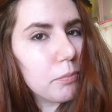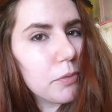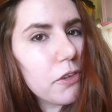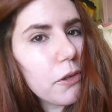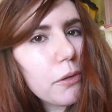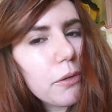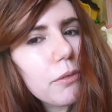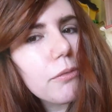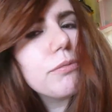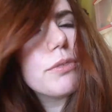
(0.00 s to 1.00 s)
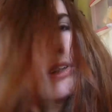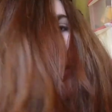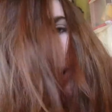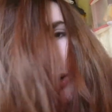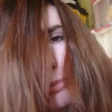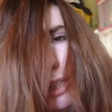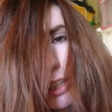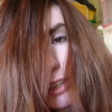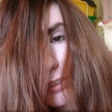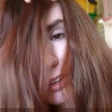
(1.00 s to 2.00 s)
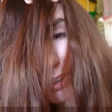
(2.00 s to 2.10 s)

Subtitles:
So for the time being, it's gonna